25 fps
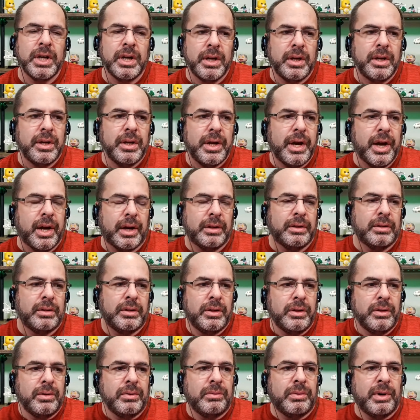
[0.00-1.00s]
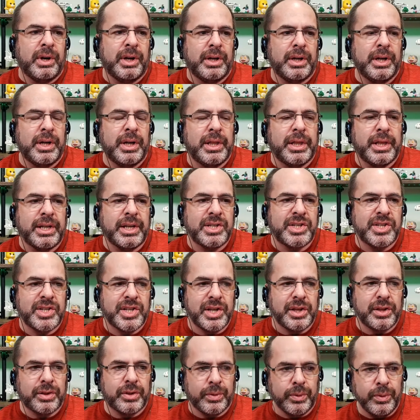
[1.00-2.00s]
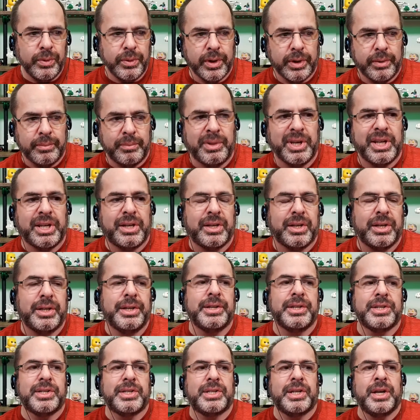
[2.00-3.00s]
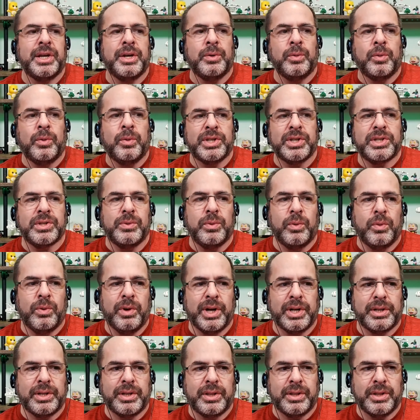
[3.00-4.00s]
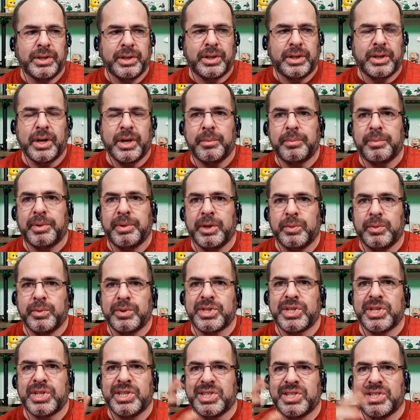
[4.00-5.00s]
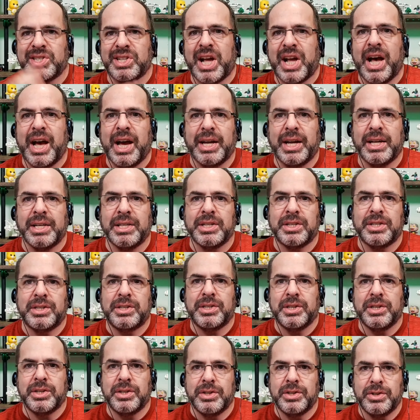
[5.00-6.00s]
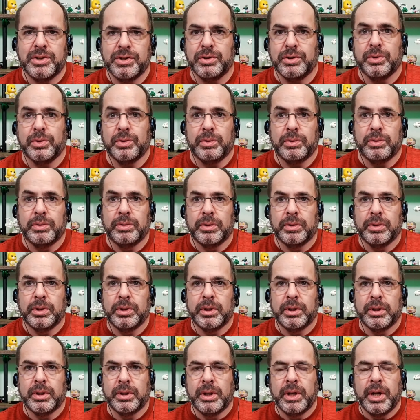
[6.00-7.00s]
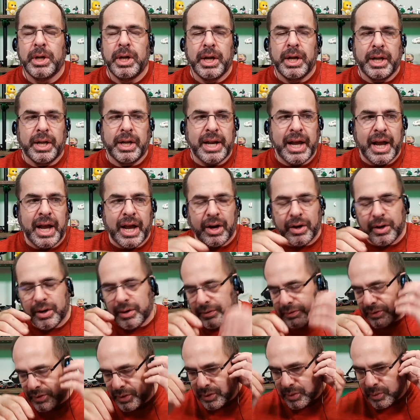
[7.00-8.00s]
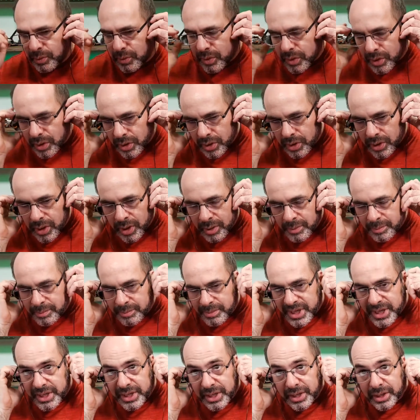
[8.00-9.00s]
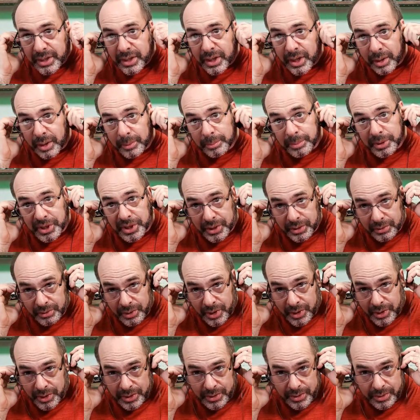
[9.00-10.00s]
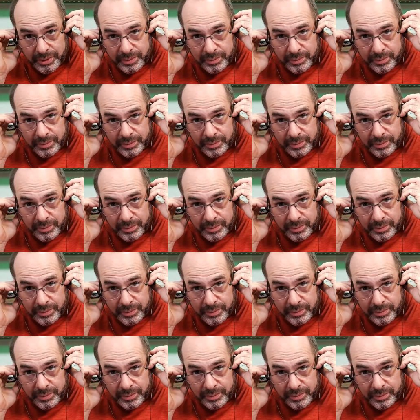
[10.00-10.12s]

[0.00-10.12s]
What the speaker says: Yeah. Well, and they see through it because it wasn't what the company was designed to do. Now, if you were a media company, right,